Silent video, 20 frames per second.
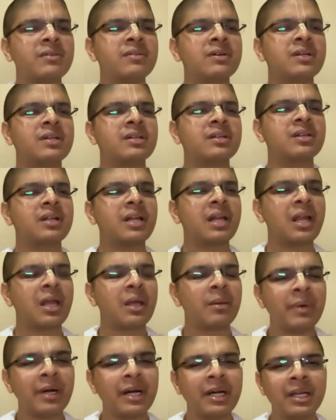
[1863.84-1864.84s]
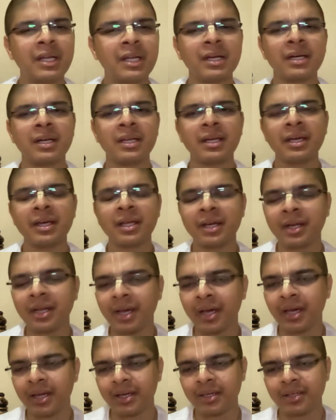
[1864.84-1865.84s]
they were lamenting day and
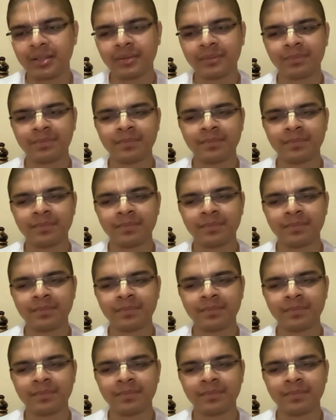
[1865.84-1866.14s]
night.